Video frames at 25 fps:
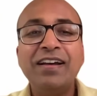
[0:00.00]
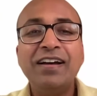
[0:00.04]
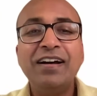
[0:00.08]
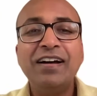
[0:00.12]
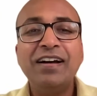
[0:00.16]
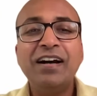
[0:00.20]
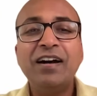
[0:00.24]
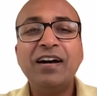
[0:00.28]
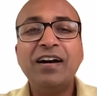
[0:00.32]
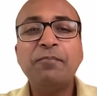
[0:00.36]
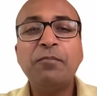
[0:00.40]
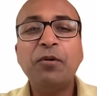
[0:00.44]

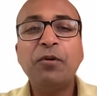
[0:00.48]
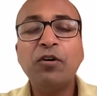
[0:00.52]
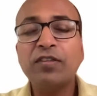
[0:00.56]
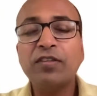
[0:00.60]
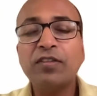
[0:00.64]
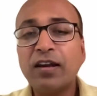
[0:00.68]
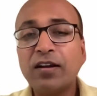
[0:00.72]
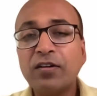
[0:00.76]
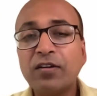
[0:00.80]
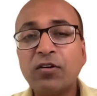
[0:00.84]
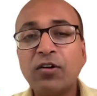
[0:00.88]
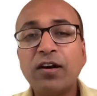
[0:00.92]

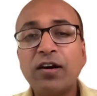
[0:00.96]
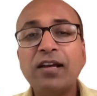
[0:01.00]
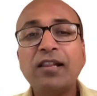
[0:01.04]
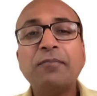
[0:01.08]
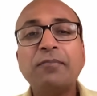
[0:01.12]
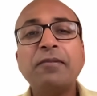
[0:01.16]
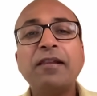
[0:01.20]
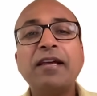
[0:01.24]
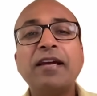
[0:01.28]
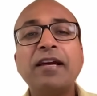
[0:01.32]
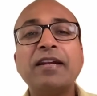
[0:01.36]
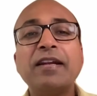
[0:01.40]
Both are
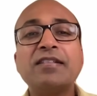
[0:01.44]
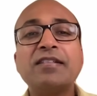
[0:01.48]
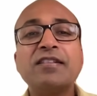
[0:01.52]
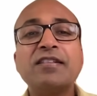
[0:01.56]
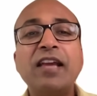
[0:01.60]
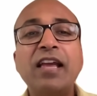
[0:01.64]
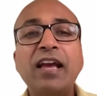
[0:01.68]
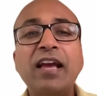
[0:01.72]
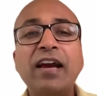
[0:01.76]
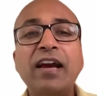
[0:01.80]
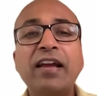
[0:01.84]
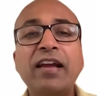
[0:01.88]
royal planets,
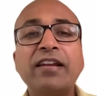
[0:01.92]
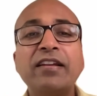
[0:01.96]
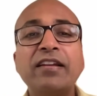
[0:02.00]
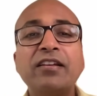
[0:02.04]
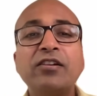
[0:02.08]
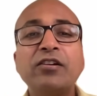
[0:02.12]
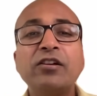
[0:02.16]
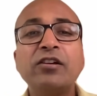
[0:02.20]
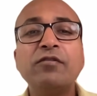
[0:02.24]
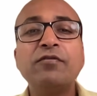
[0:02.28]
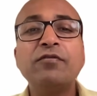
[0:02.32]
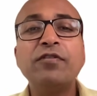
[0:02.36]
and
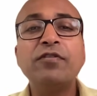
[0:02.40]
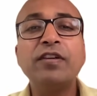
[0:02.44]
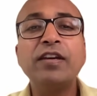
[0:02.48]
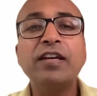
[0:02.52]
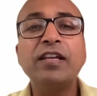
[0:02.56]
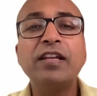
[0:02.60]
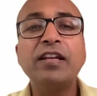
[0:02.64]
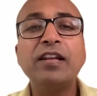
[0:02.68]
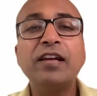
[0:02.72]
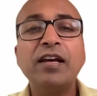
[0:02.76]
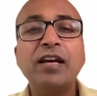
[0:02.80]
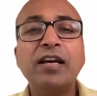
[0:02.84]
you'll
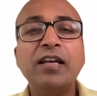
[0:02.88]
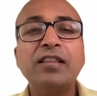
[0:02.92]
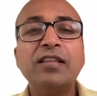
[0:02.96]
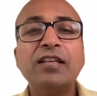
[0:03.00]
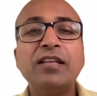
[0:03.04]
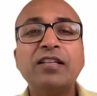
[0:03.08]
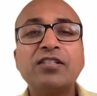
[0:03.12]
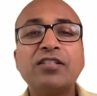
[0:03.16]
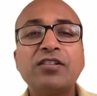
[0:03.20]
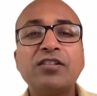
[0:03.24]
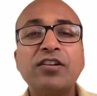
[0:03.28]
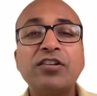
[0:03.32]
feel
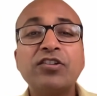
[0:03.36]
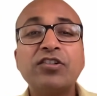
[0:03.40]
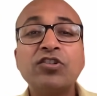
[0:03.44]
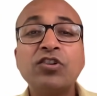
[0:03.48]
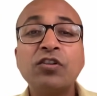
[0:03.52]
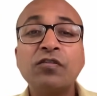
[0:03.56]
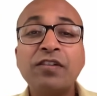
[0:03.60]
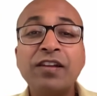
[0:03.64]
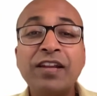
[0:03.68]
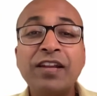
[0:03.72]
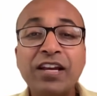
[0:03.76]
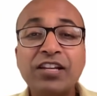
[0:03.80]
this
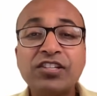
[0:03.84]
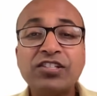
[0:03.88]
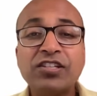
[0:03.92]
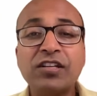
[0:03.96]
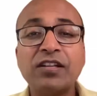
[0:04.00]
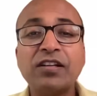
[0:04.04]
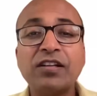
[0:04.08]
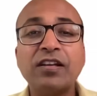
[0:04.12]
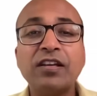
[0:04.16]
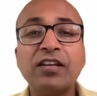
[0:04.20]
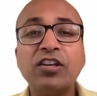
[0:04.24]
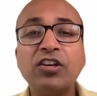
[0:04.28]

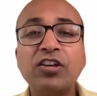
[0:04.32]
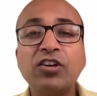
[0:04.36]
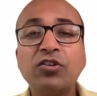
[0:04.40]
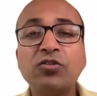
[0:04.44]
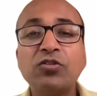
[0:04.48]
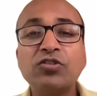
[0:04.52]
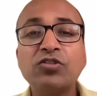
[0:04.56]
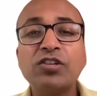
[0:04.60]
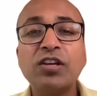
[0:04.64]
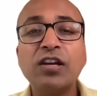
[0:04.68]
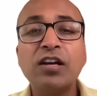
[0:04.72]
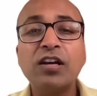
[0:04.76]
rejuvenation,
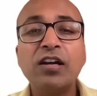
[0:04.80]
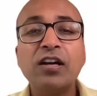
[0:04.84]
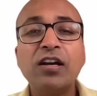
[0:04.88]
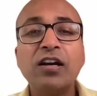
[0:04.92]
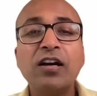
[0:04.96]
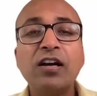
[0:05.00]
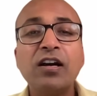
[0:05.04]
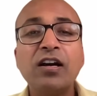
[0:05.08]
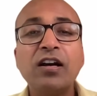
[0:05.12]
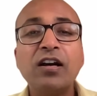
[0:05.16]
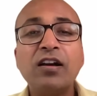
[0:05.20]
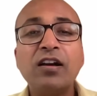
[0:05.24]
huge
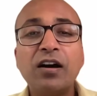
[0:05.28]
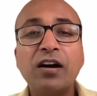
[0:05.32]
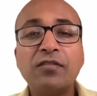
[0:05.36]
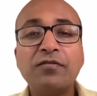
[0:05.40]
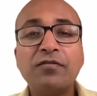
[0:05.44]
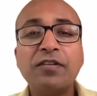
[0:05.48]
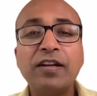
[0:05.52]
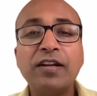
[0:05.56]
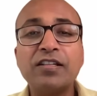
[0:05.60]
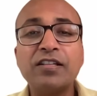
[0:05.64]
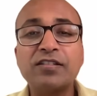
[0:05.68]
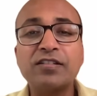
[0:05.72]

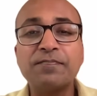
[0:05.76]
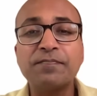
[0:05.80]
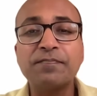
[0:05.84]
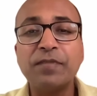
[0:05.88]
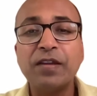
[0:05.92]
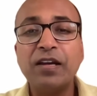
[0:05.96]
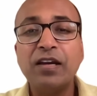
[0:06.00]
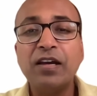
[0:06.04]
confidence.